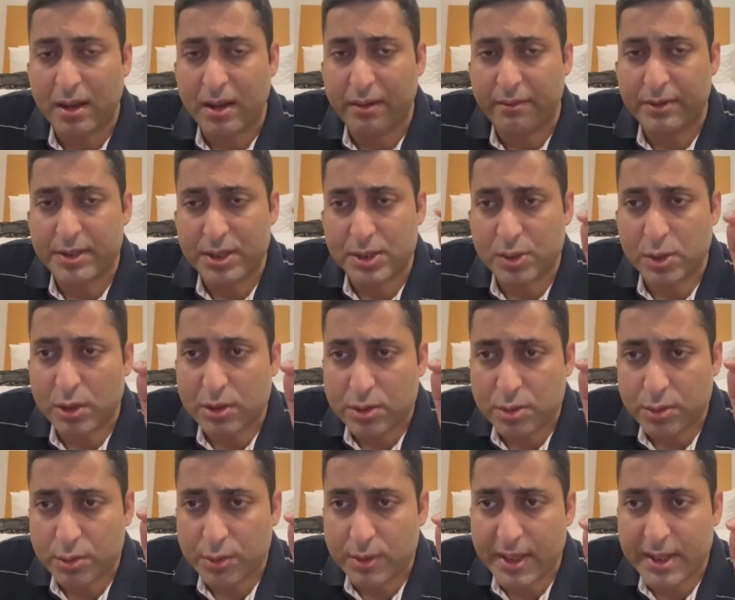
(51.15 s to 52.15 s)
which is also
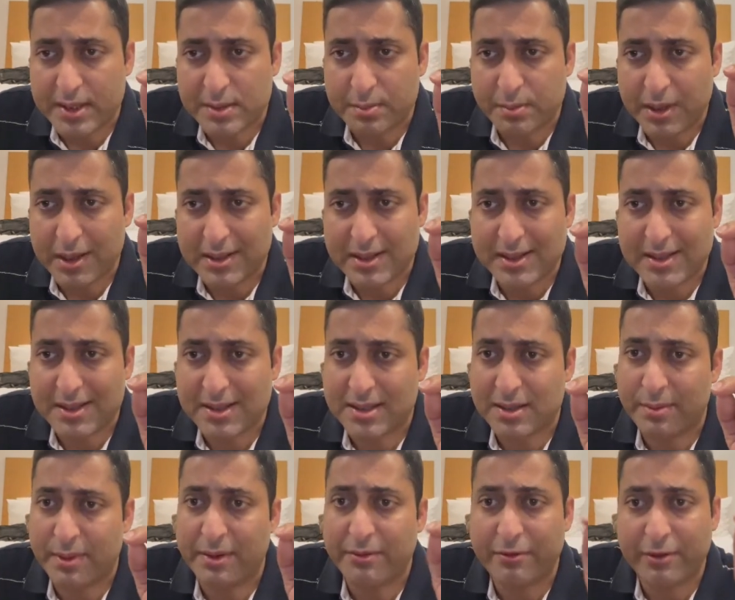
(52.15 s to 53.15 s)
known as
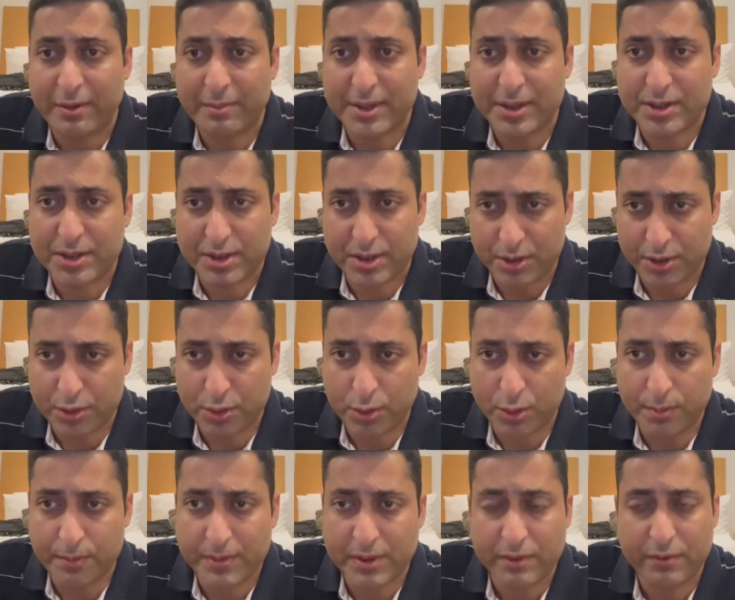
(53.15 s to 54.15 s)
multisystem inflammatory syndrome,